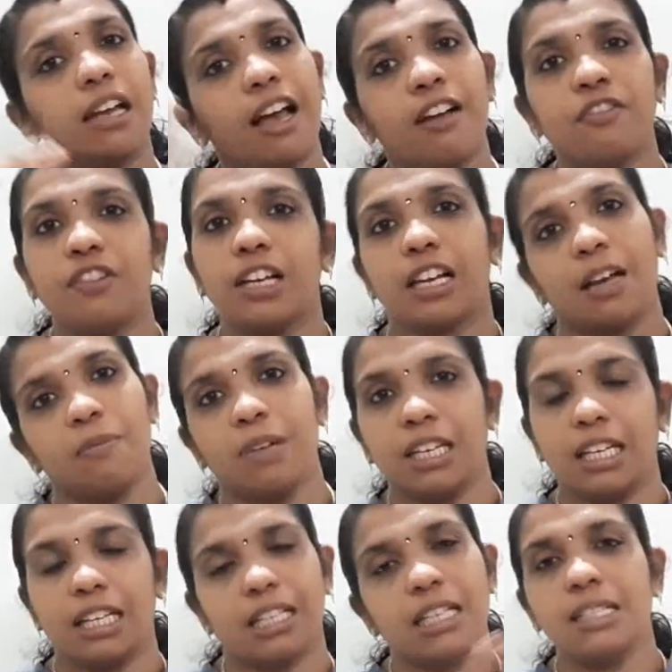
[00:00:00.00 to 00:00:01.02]
after
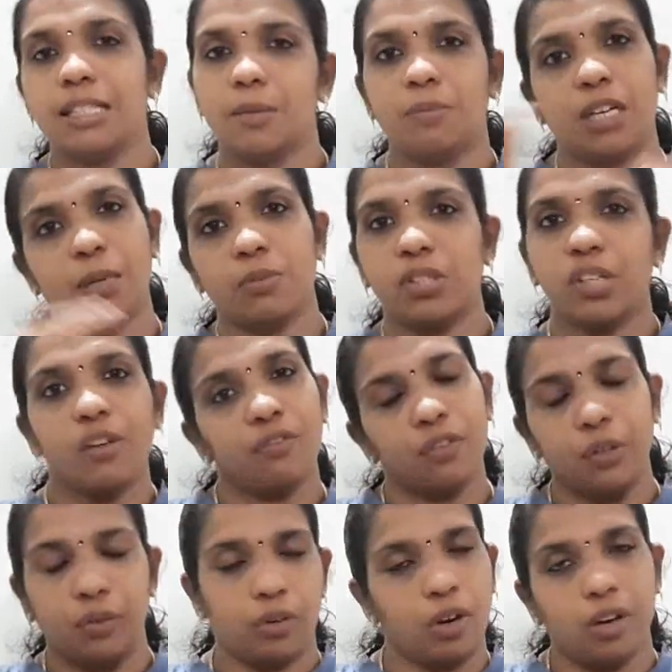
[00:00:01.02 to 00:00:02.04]
completing the symptoms of
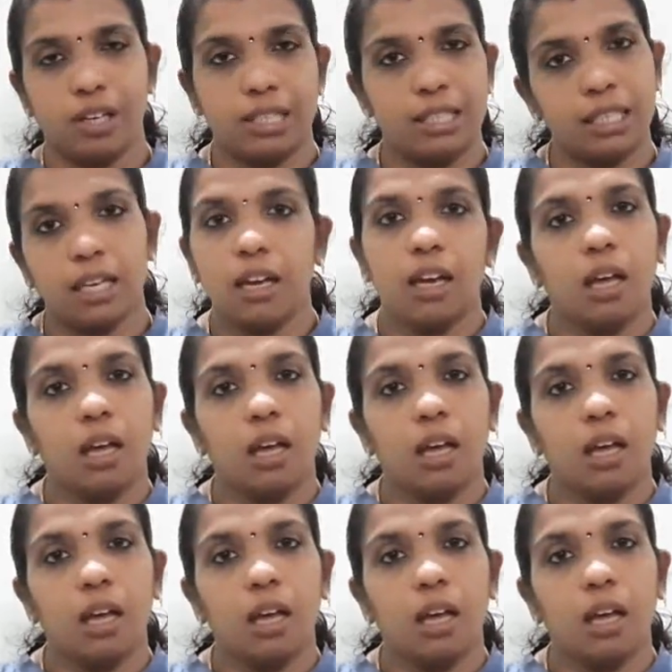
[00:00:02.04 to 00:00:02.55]
neurology.